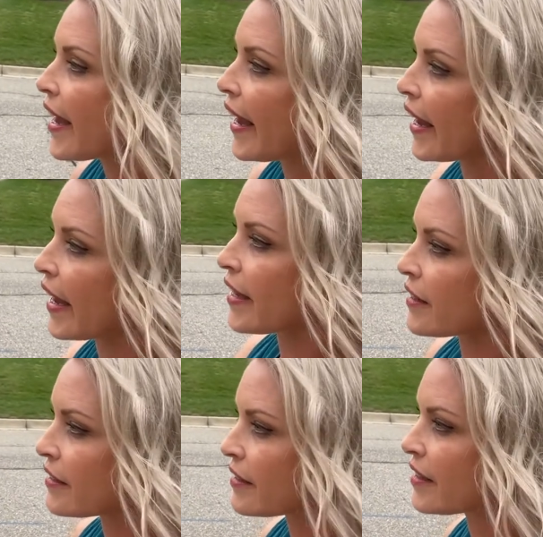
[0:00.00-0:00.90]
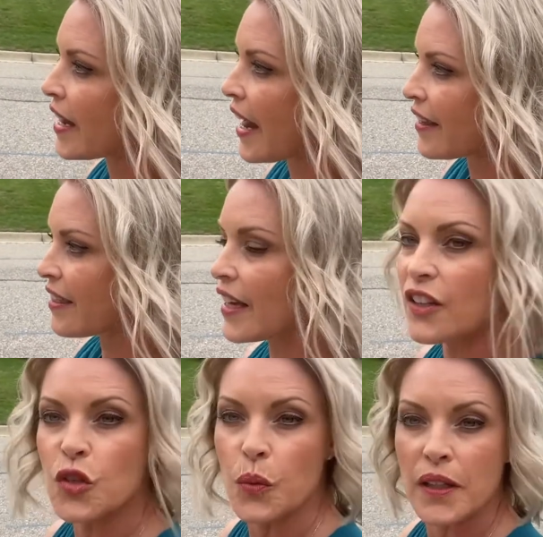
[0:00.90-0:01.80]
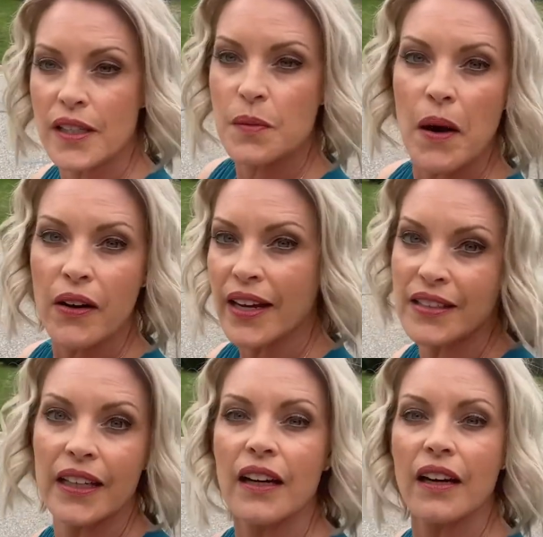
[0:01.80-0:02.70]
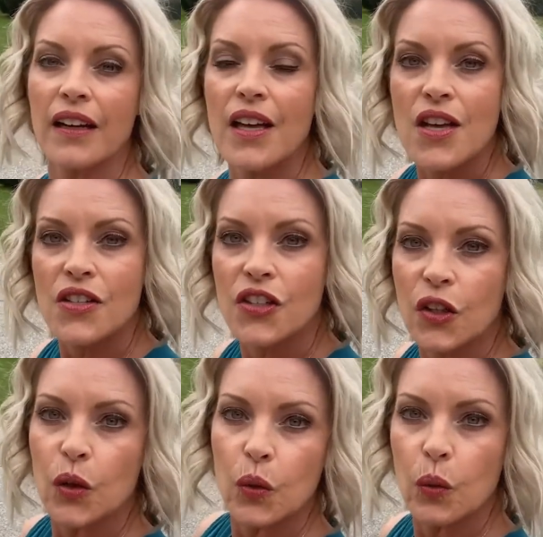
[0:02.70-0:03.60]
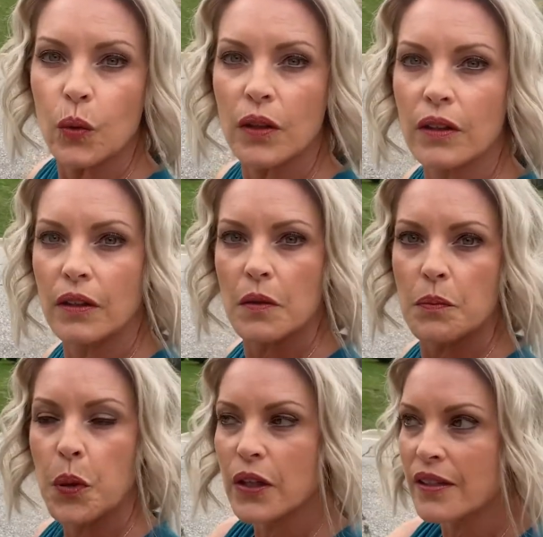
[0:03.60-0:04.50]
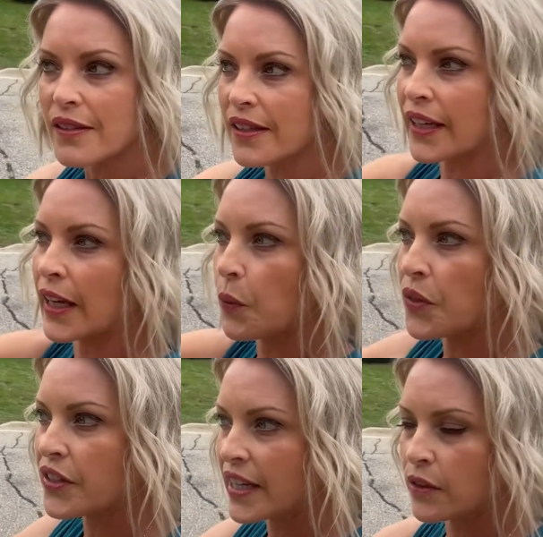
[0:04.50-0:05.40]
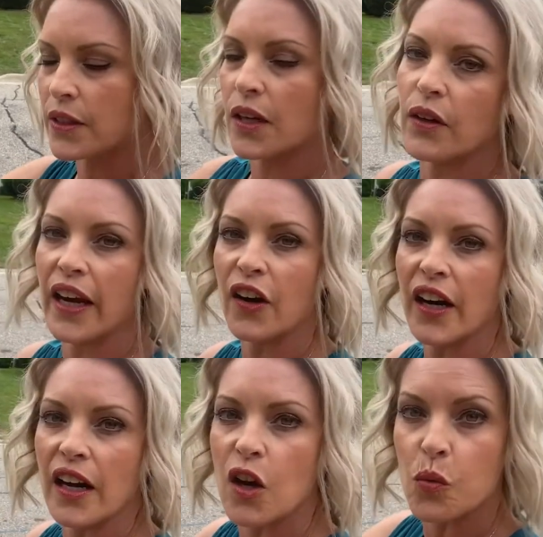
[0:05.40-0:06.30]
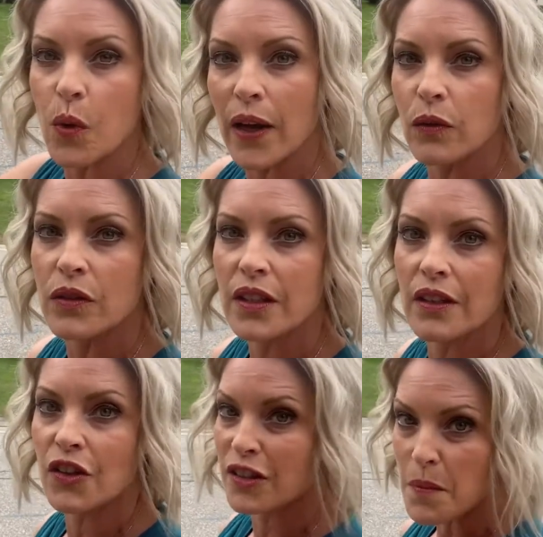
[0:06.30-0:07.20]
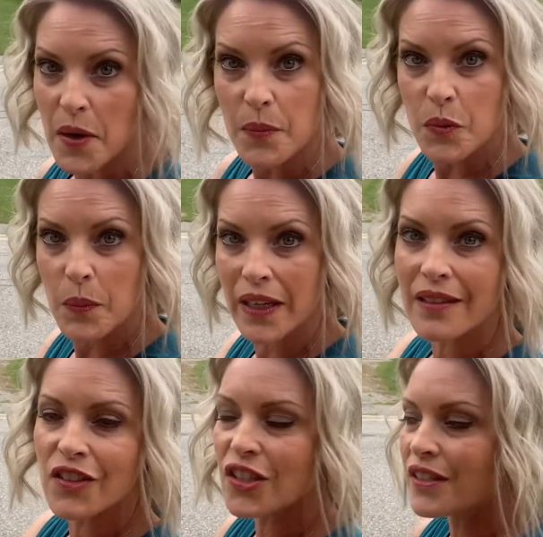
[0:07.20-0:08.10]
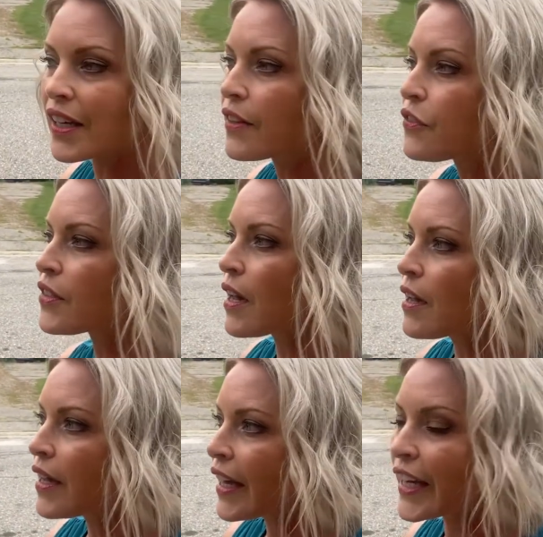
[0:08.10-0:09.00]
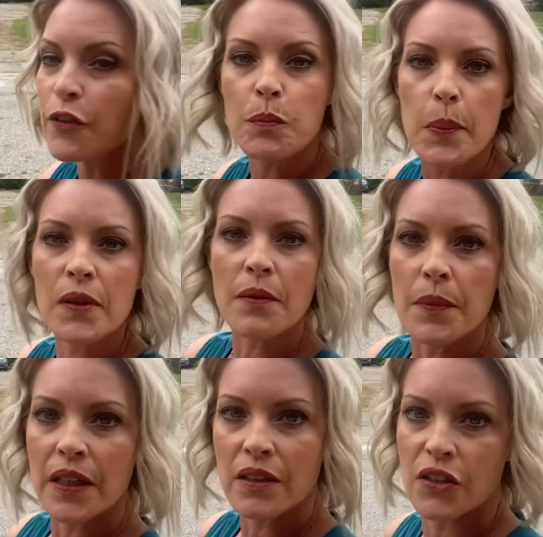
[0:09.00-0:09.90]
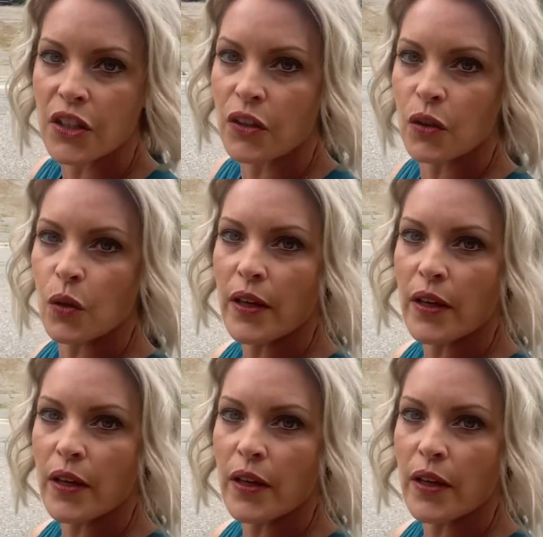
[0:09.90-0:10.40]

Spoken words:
and I think it's a really smart idea to put a city with a downtown area around your suburbs, because it just gives people something to do,